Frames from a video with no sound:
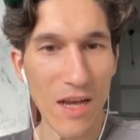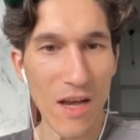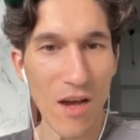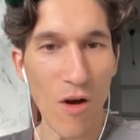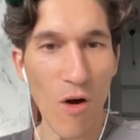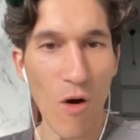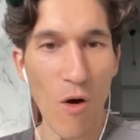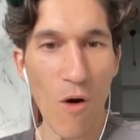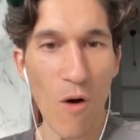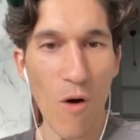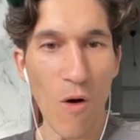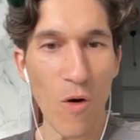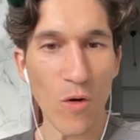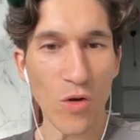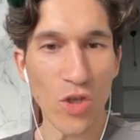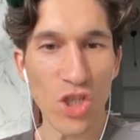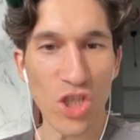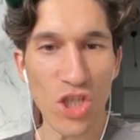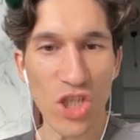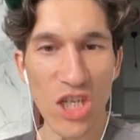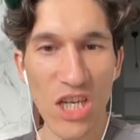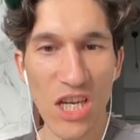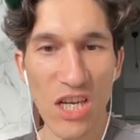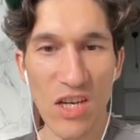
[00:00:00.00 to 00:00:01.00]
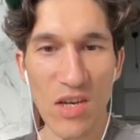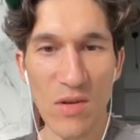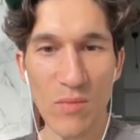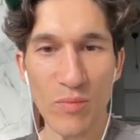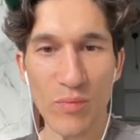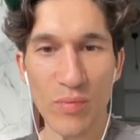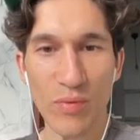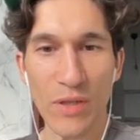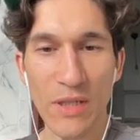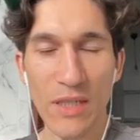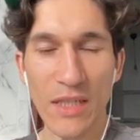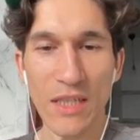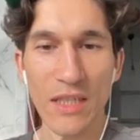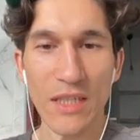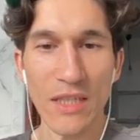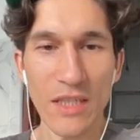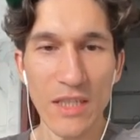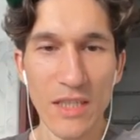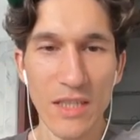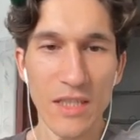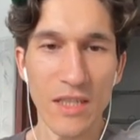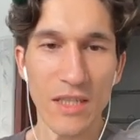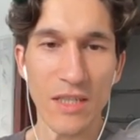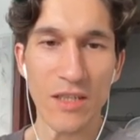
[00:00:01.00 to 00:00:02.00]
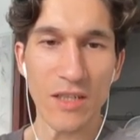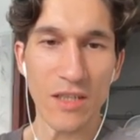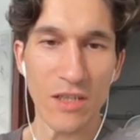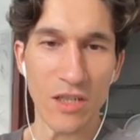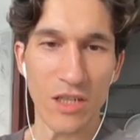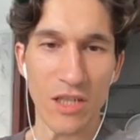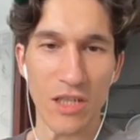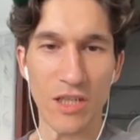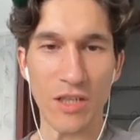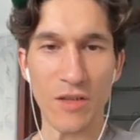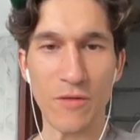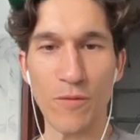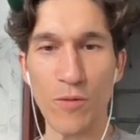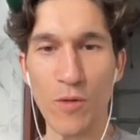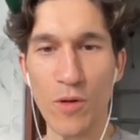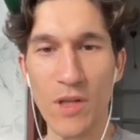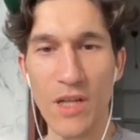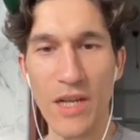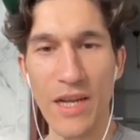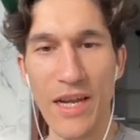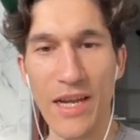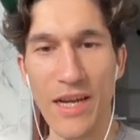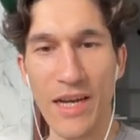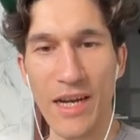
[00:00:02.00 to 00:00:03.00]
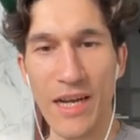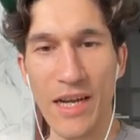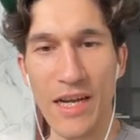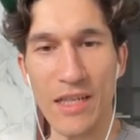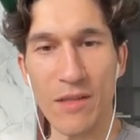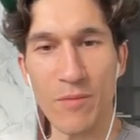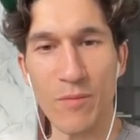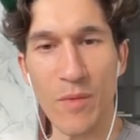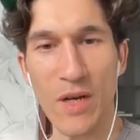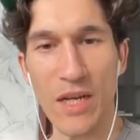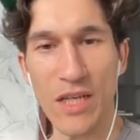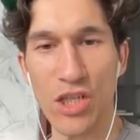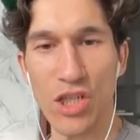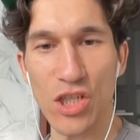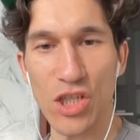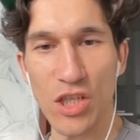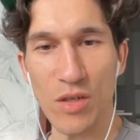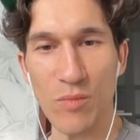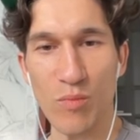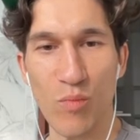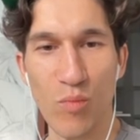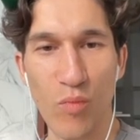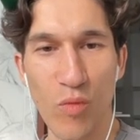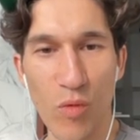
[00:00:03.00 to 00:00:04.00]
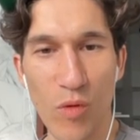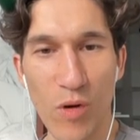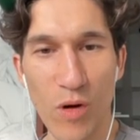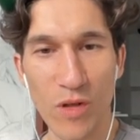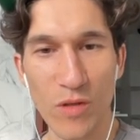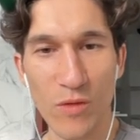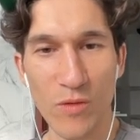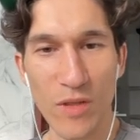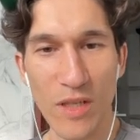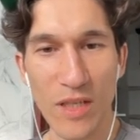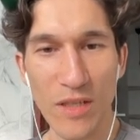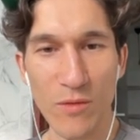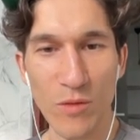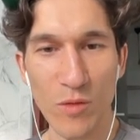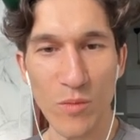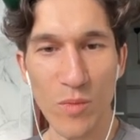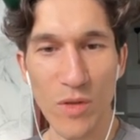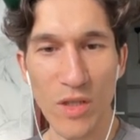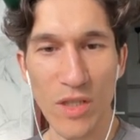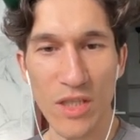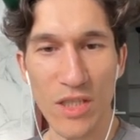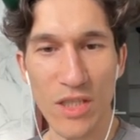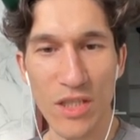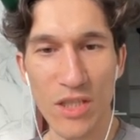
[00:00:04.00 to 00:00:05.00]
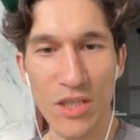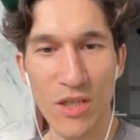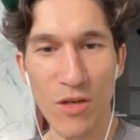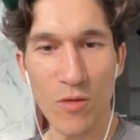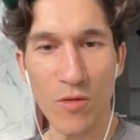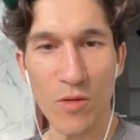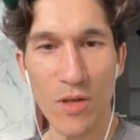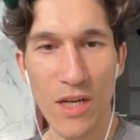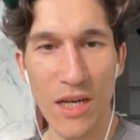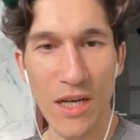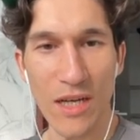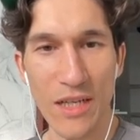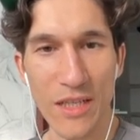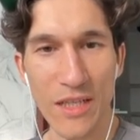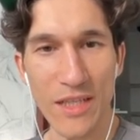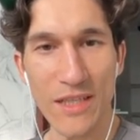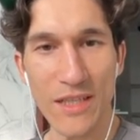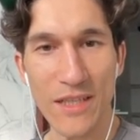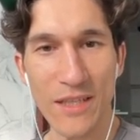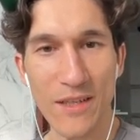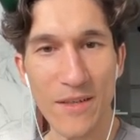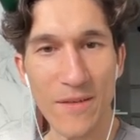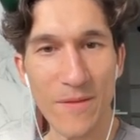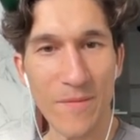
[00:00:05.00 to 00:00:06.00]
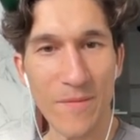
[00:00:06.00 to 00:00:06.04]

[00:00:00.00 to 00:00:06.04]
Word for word: Oh, sheep. Uh, if only I had my ship ports, that would be so nice.